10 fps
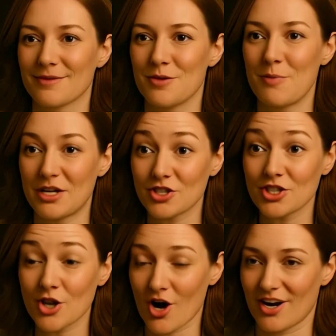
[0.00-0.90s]
You
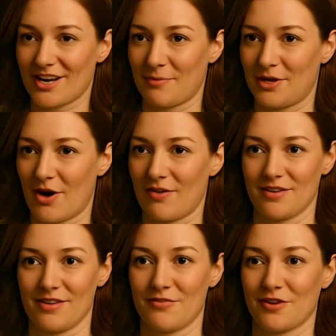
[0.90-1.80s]
mentioned targeting beyond the
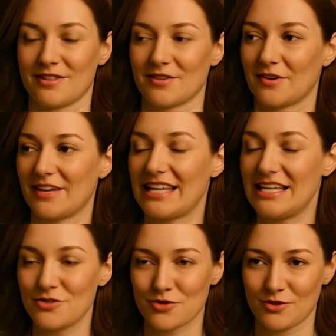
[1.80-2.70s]
liver as a
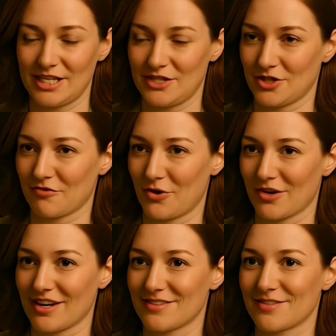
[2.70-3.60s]
key strategic
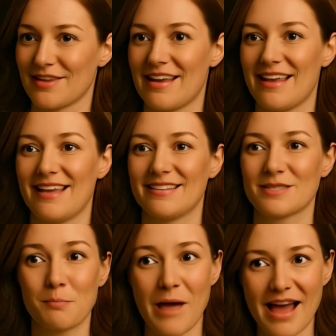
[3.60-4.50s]
focus. Is
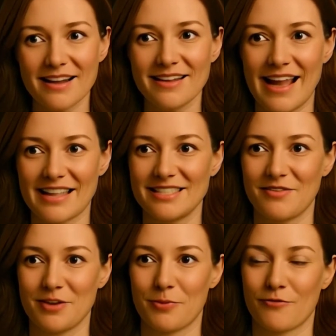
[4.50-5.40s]
the patent
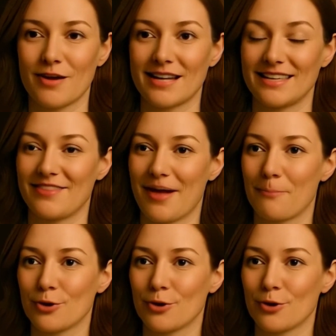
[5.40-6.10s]
activity reflecting that